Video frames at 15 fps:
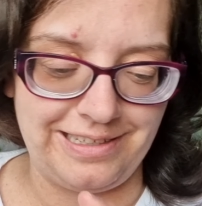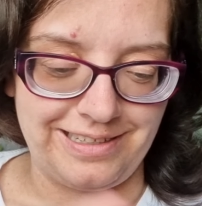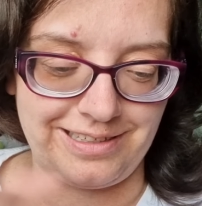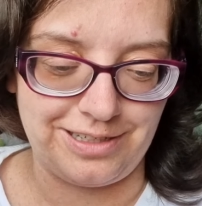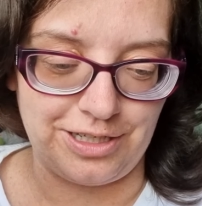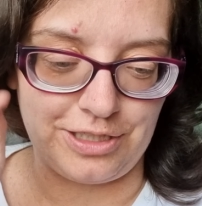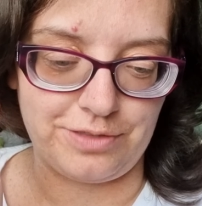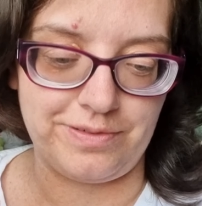
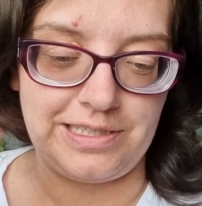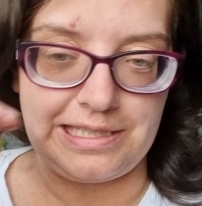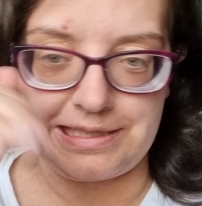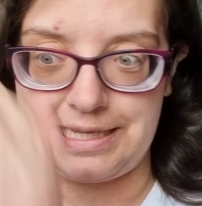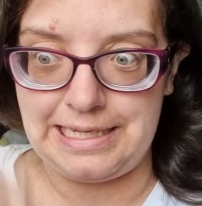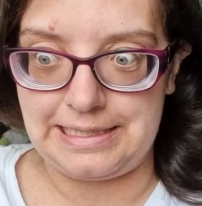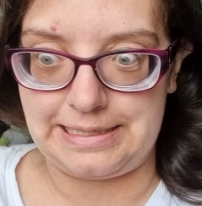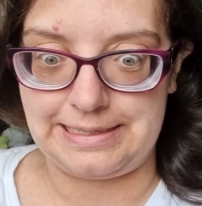to Reighton
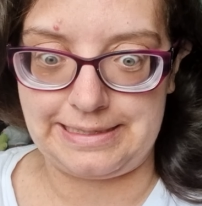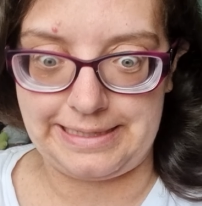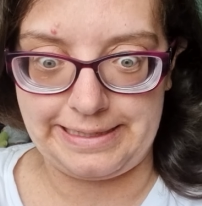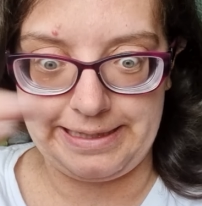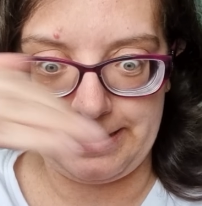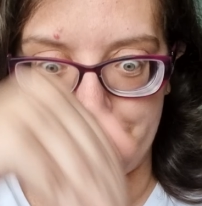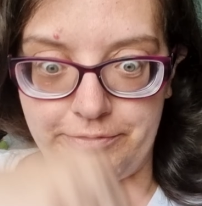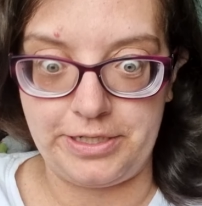Sands and like
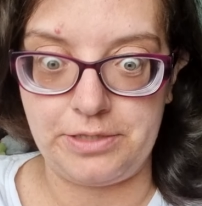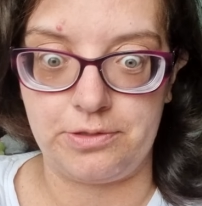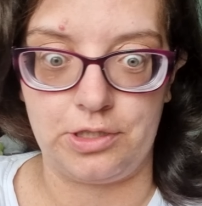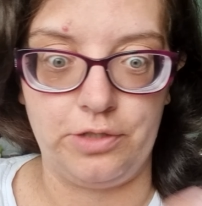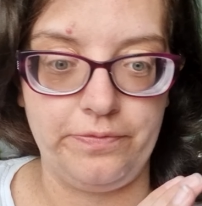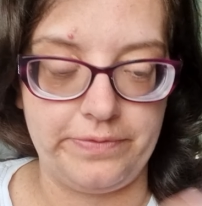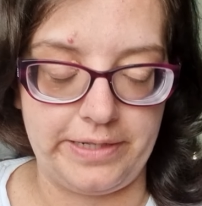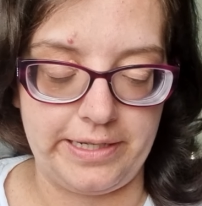that. Grace
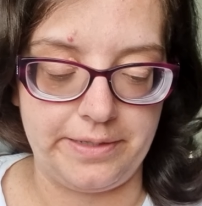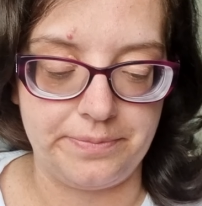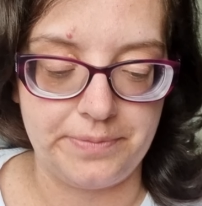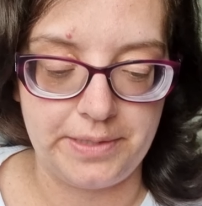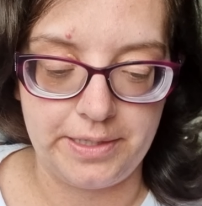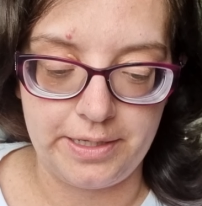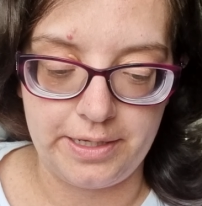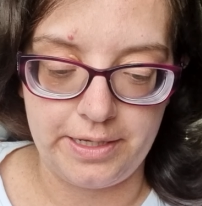loved it.
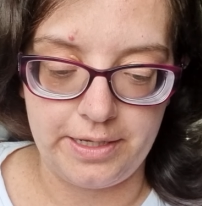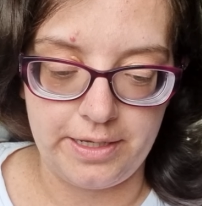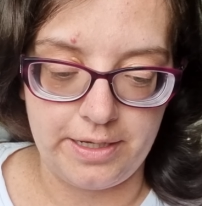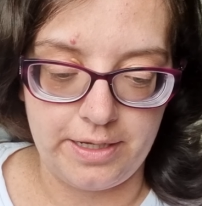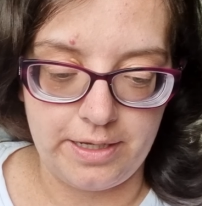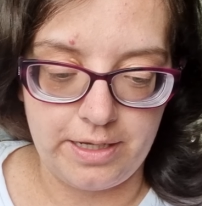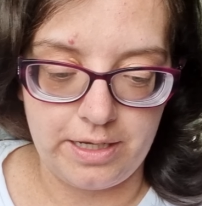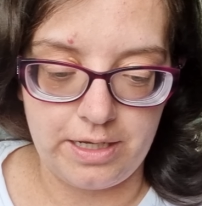
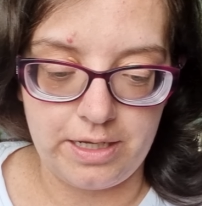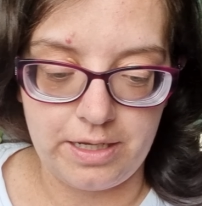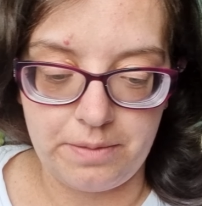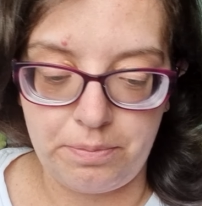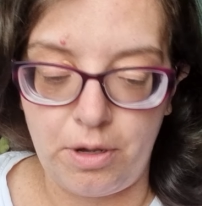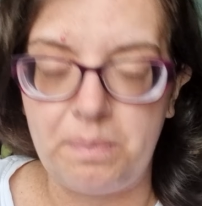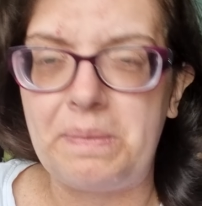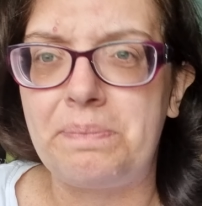My
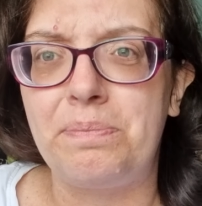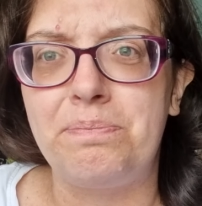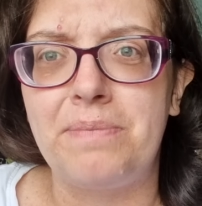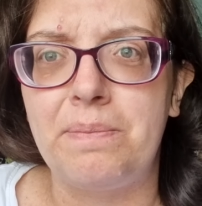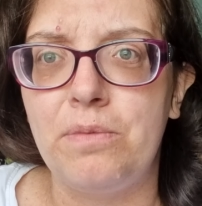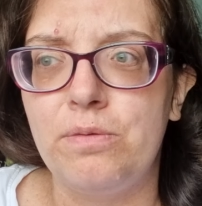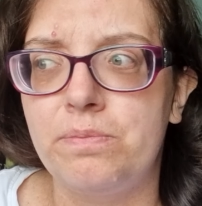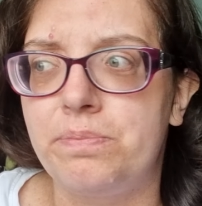mum,